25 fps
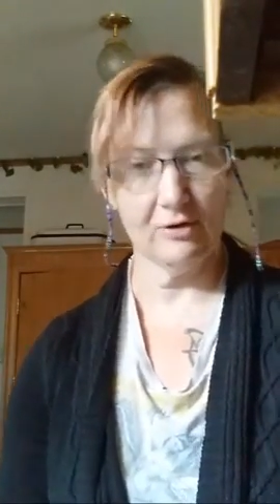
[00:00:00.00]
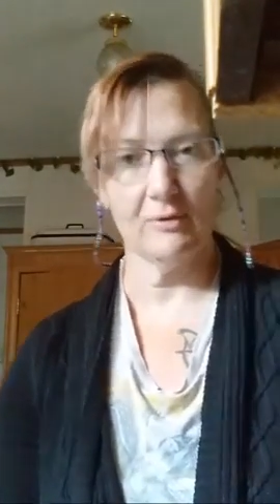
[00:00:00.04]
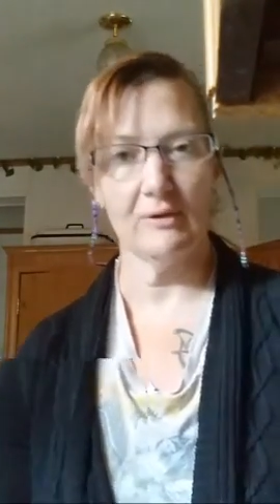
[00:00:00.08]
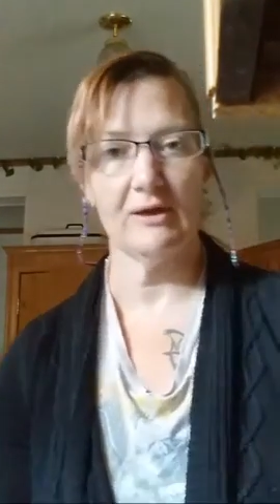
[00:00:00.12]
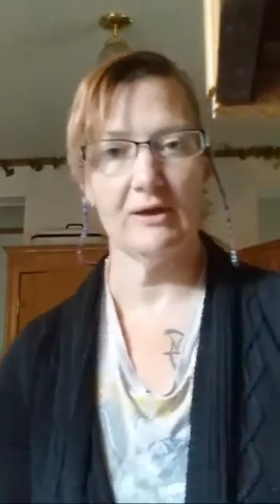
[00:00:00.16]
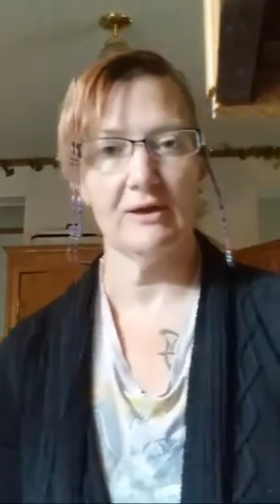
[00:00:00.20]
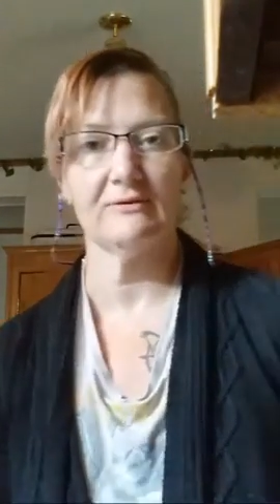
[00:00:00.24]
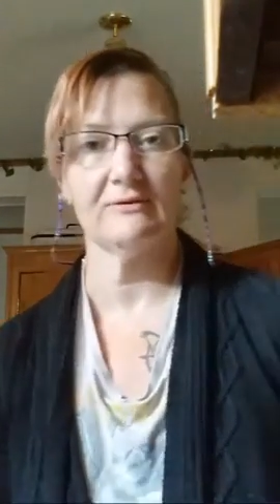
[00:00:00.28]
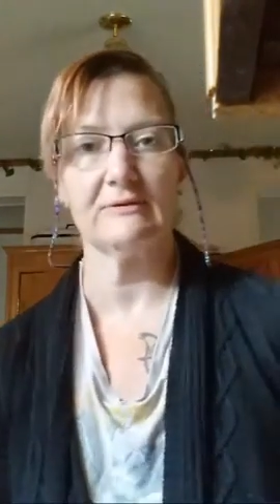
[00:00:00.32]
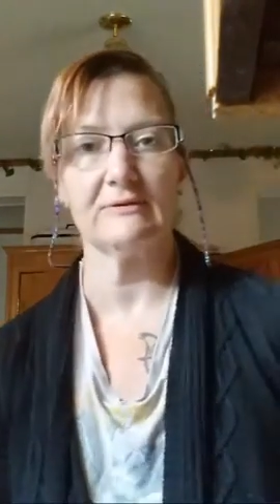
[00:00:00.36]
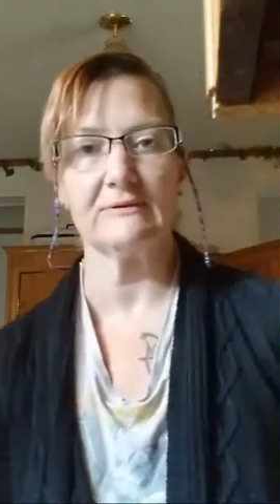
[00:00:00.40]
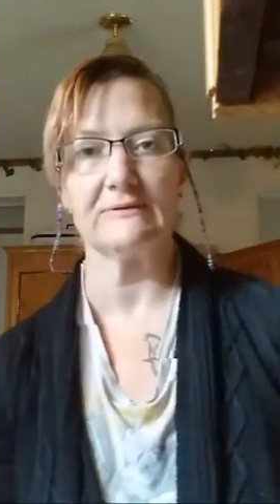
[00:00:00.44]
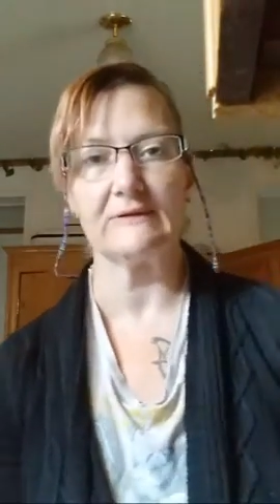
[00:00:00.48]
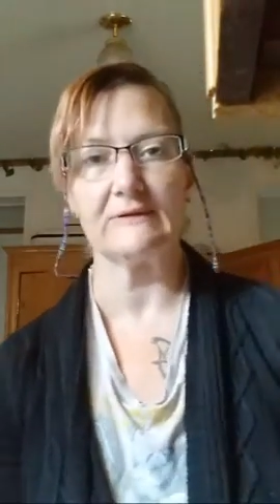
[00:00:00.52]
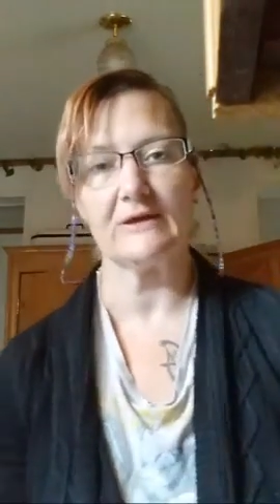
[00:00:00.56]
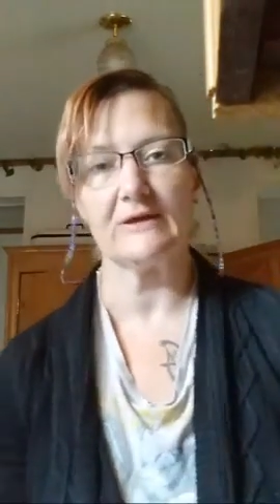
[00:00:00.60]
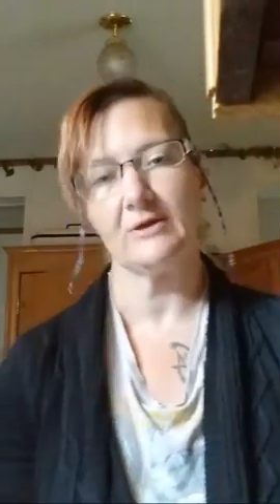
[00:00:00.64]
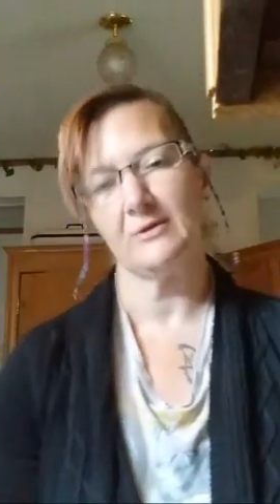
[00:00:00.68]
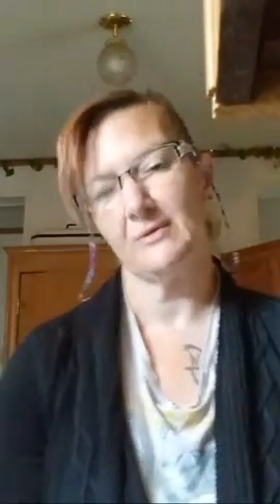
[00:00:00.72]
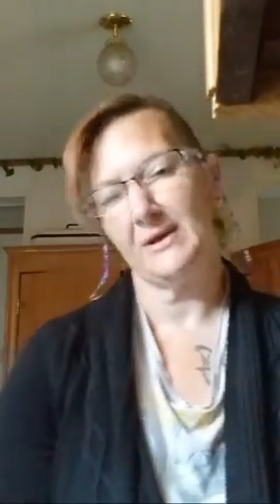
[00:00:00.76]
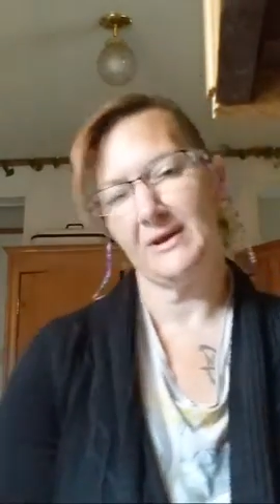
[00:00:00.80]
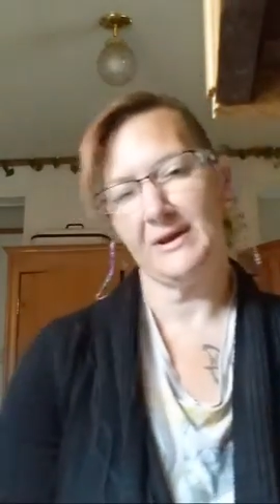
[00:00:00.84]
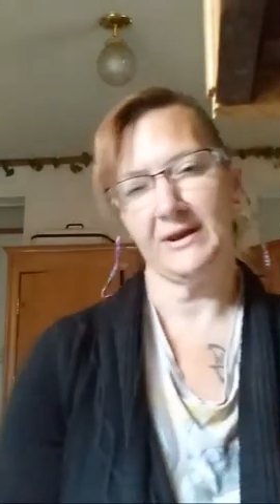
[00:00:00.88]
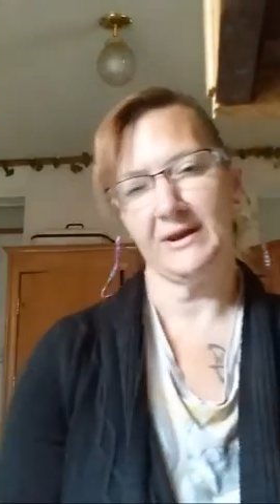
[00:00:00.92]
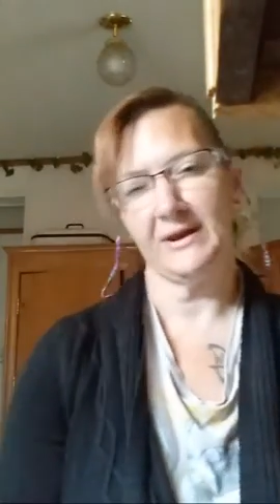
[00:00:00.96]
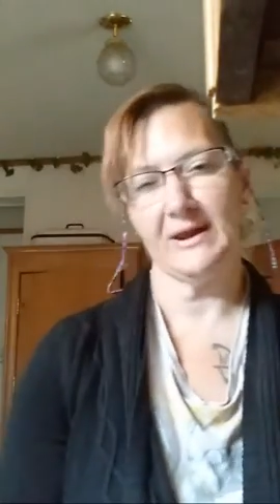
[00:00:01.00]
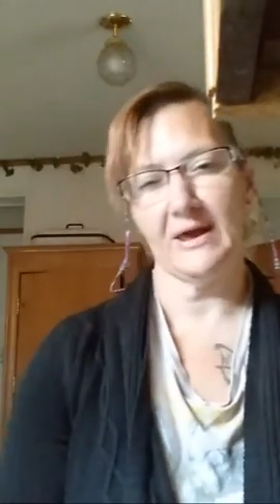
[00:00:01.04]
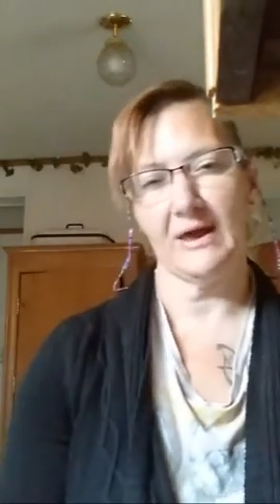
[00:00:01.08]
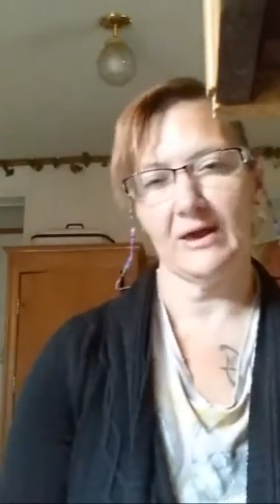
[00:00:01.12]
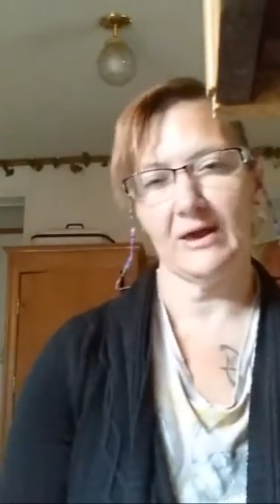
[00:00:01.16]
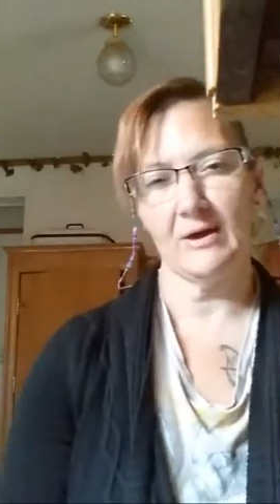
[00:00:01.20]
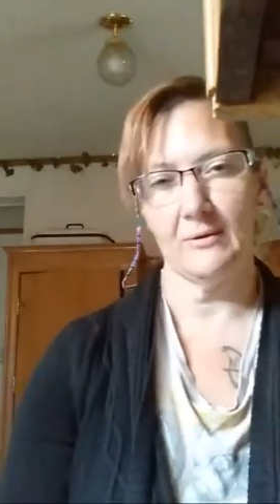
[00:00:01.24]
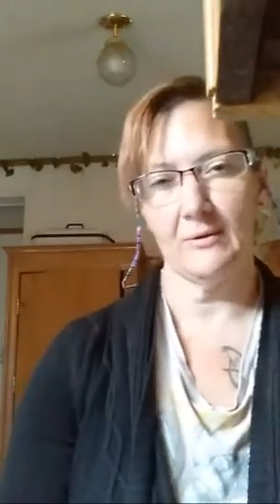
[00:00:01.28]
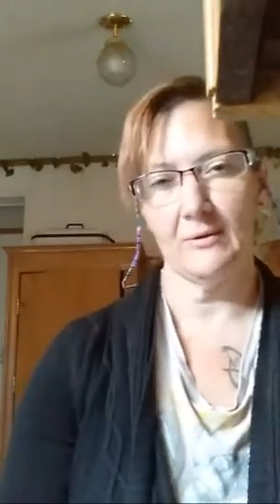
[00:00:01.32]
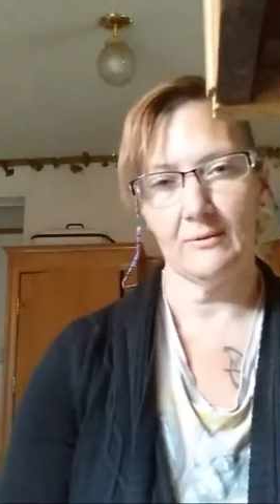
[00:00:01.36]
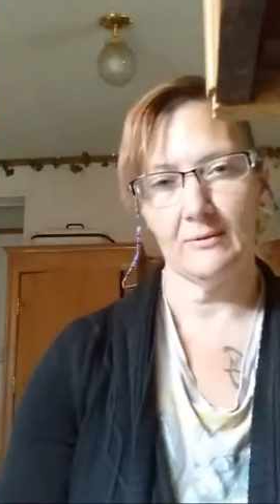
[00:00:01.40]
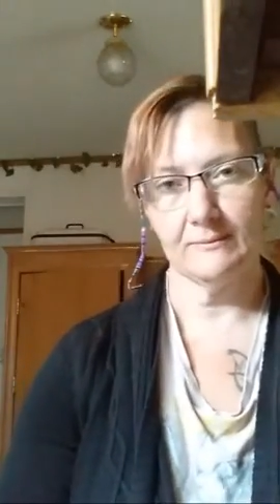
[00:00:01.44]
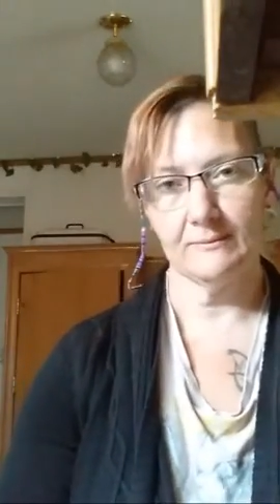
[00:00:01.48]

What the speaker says: ahead and just get it ready now.